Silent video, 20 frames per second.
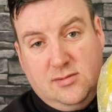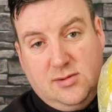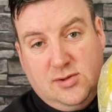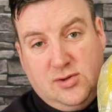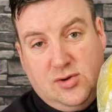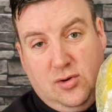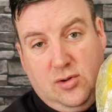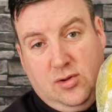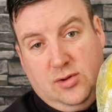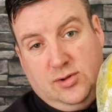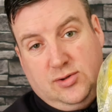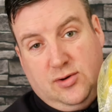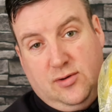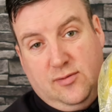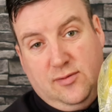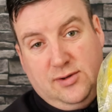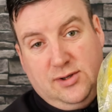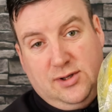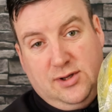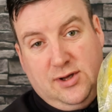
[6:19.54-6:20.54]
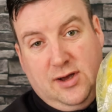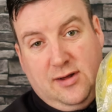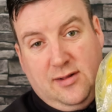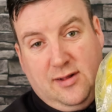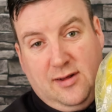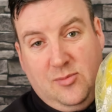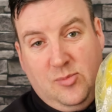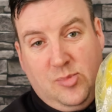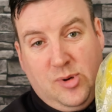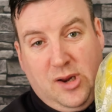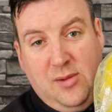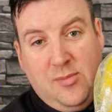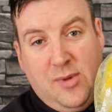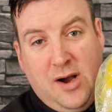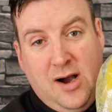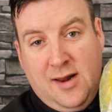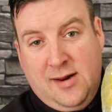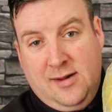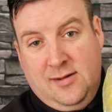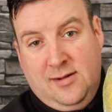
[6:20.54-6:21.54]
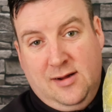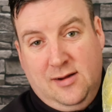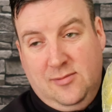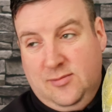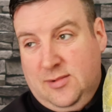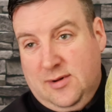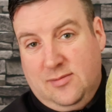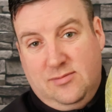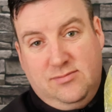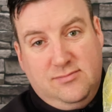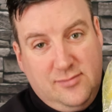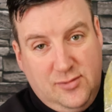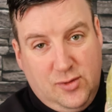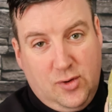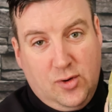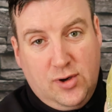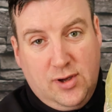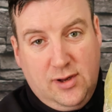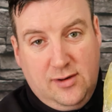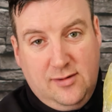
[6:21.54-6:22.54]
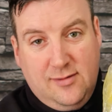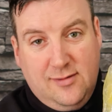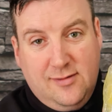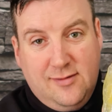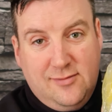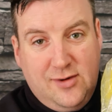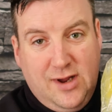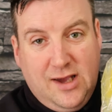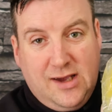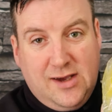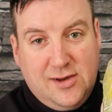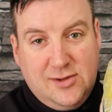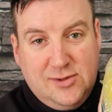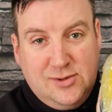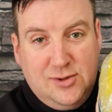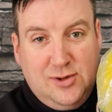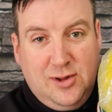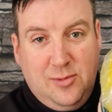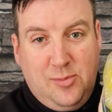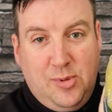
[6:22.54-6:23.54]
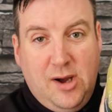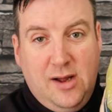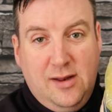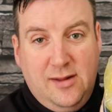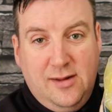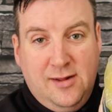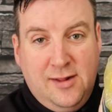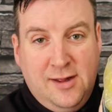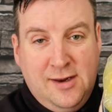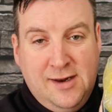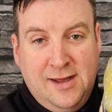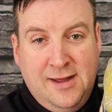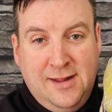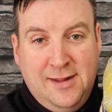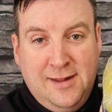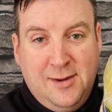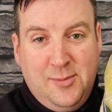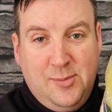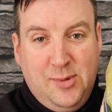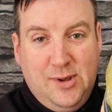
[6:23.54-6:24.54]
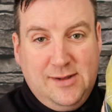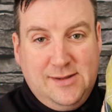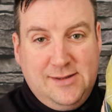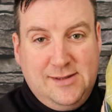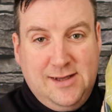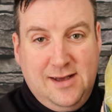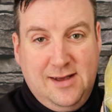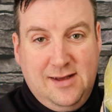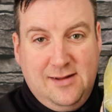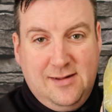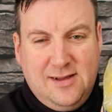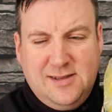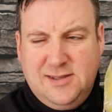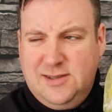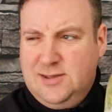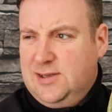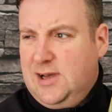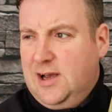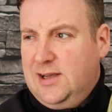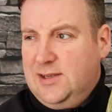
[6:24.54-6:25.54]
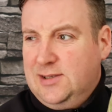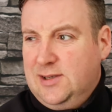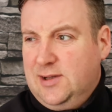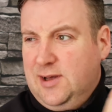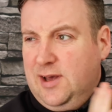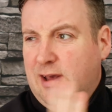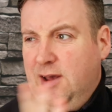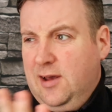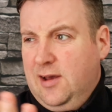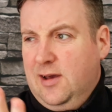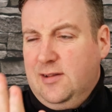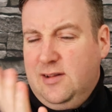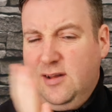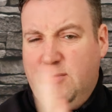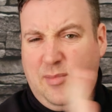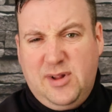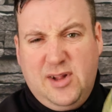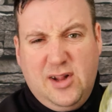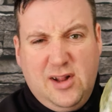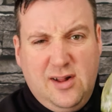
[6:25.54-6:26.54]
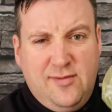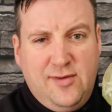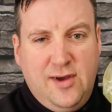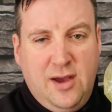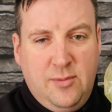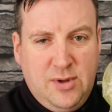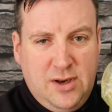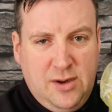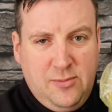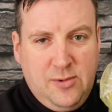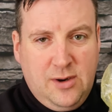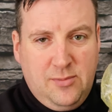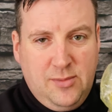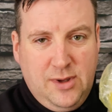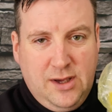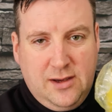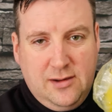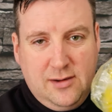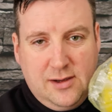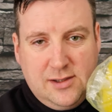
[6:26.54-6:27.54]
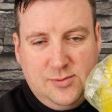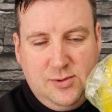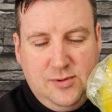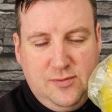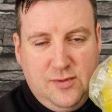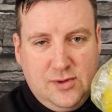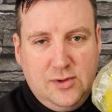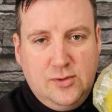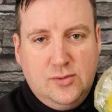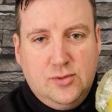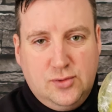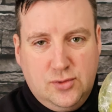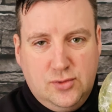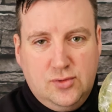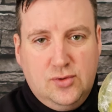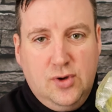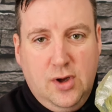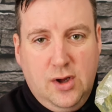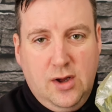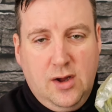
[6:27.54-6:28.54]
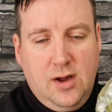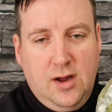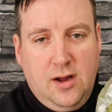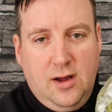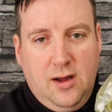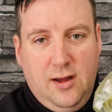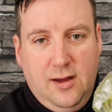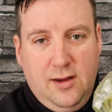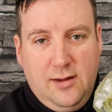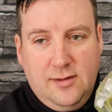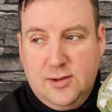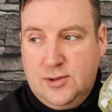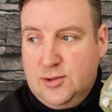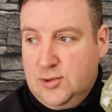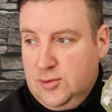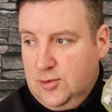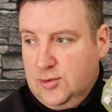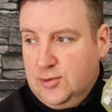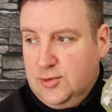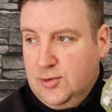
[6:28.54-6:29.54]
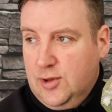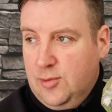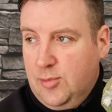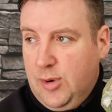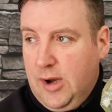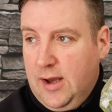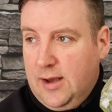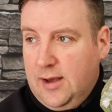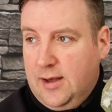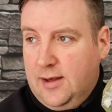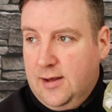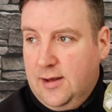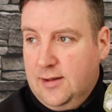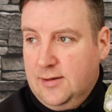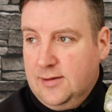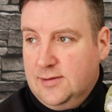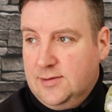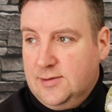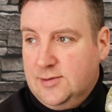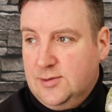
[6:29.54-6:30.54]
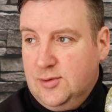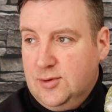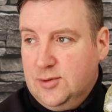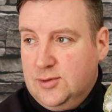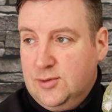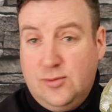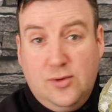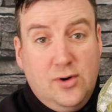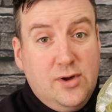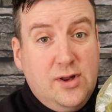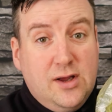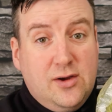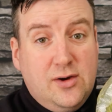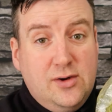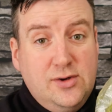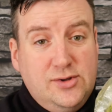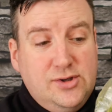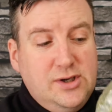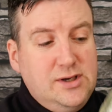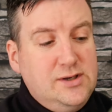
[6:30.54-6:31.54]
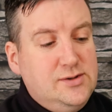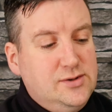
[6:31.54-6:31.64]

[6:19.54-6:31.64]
Scotland's obviously, I think Braemar and that were knocking records out the pan the other night there, but this is actually the middle of February when I'm making this wee video, so the snow's out the back and snow's all over the country.